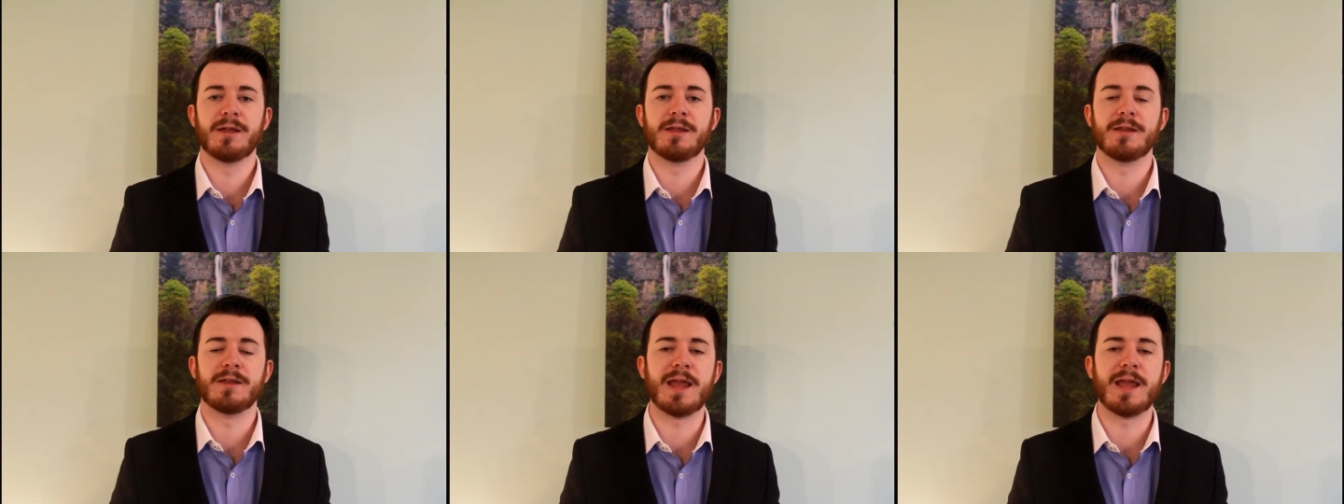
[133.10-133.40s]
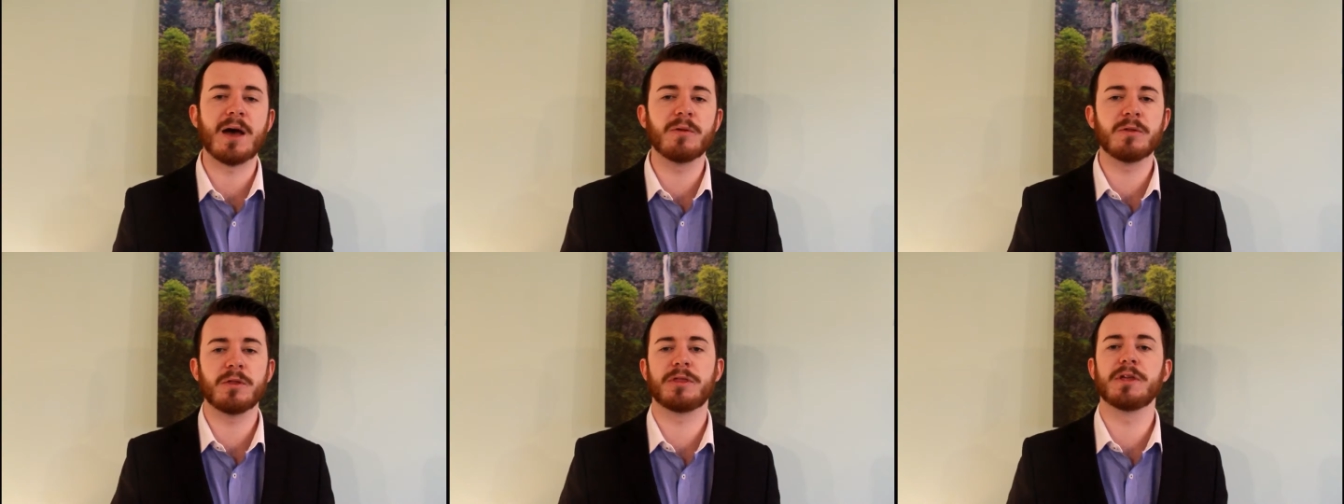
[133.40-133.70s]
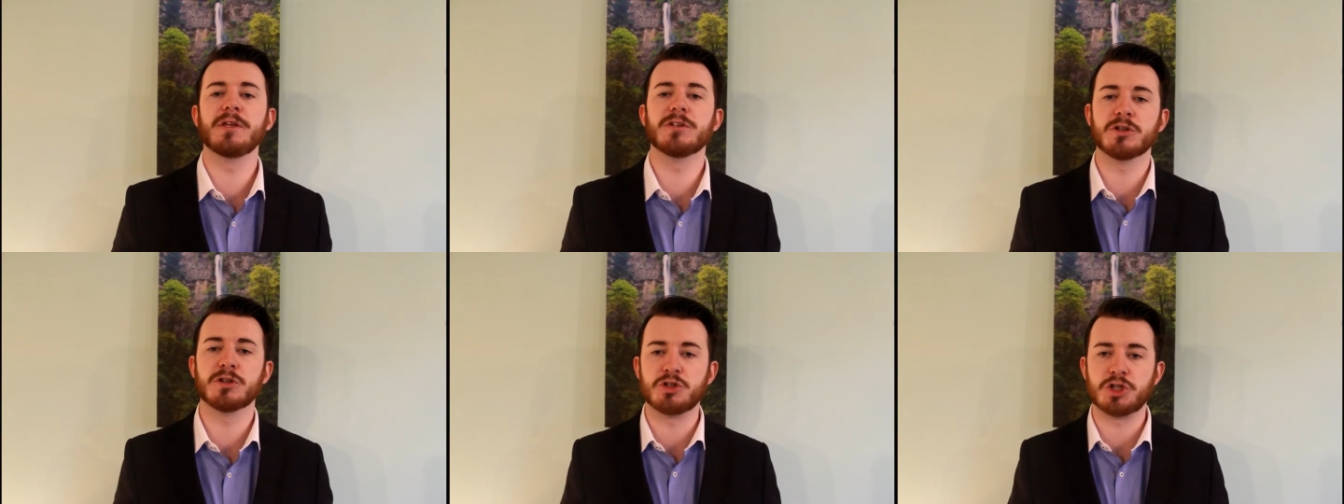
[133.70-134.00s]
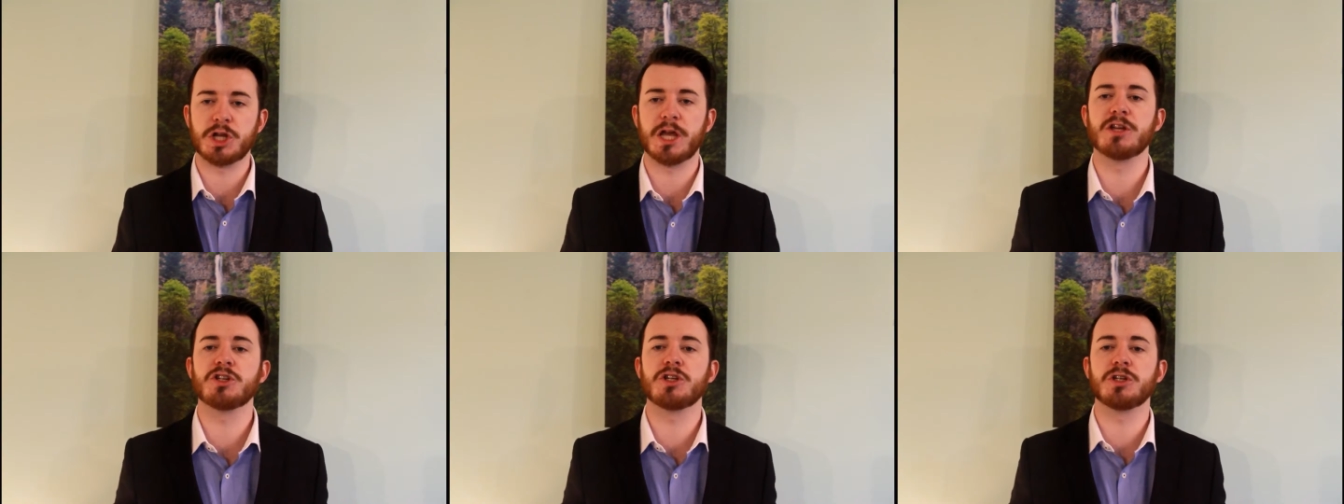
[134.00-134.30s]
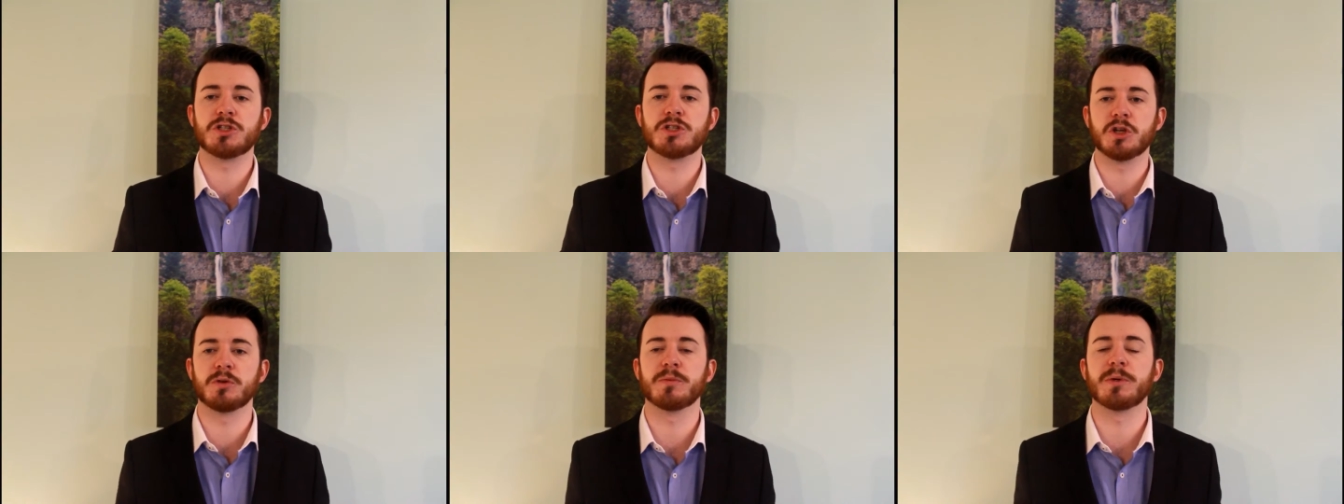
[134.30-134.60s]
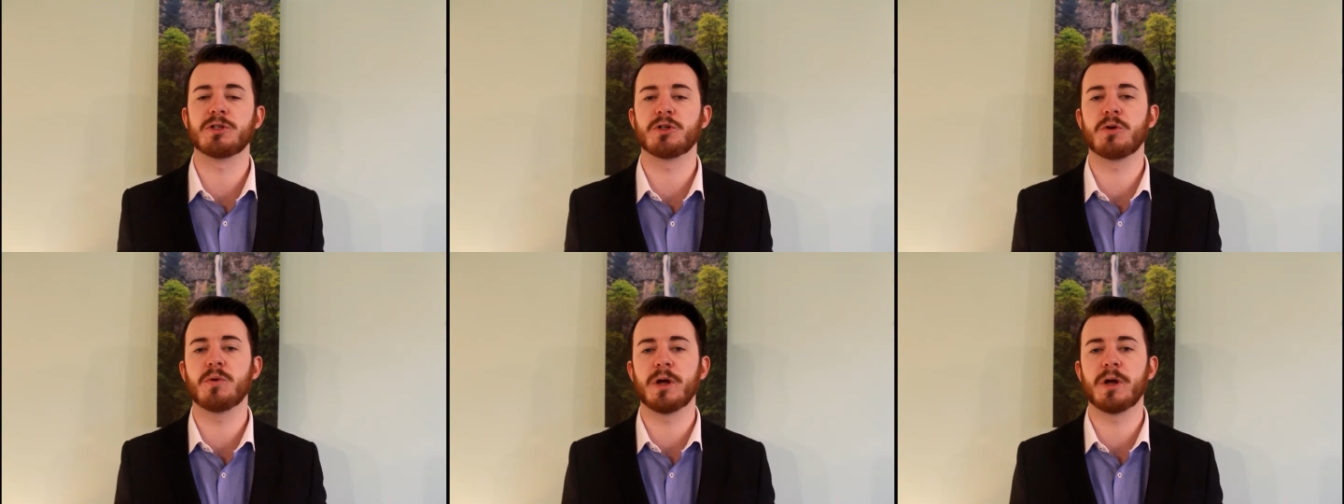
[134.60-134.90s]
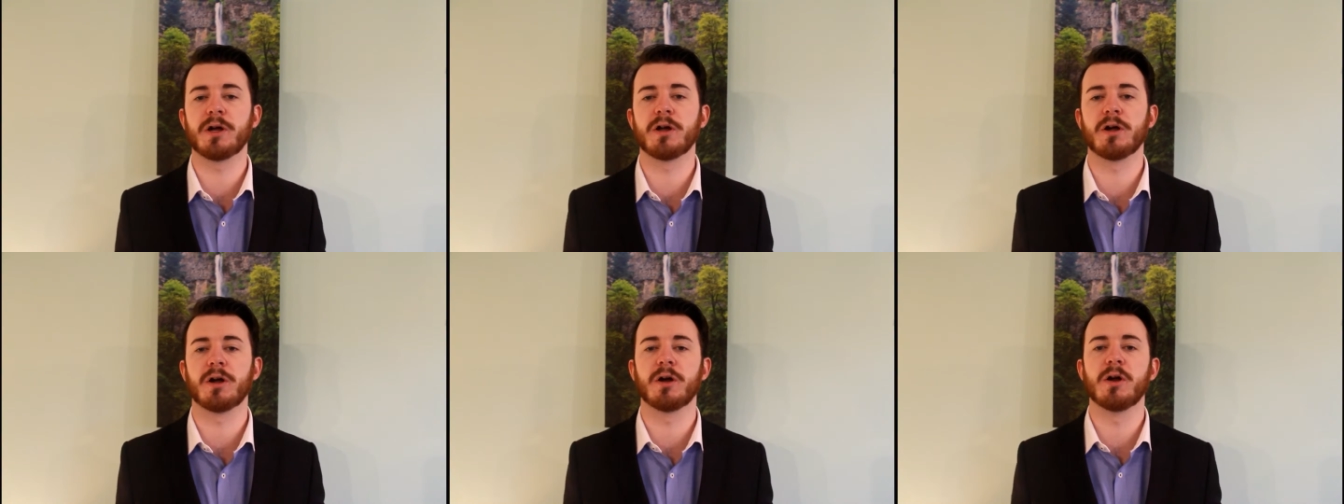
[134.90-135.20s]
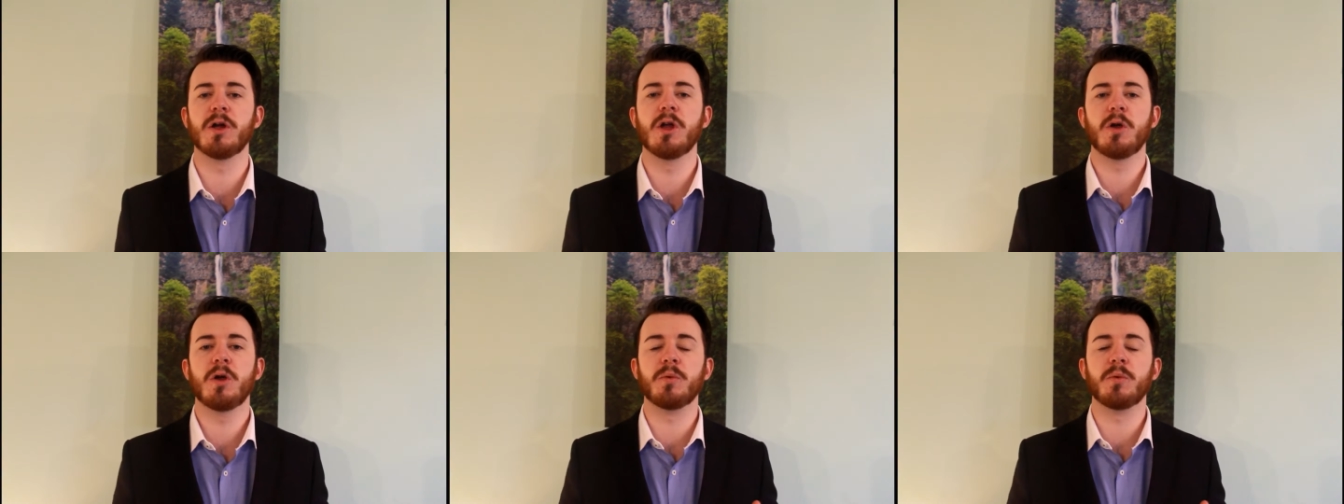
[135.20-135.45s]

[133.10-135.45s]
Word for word: Now that things are changing so much quicker,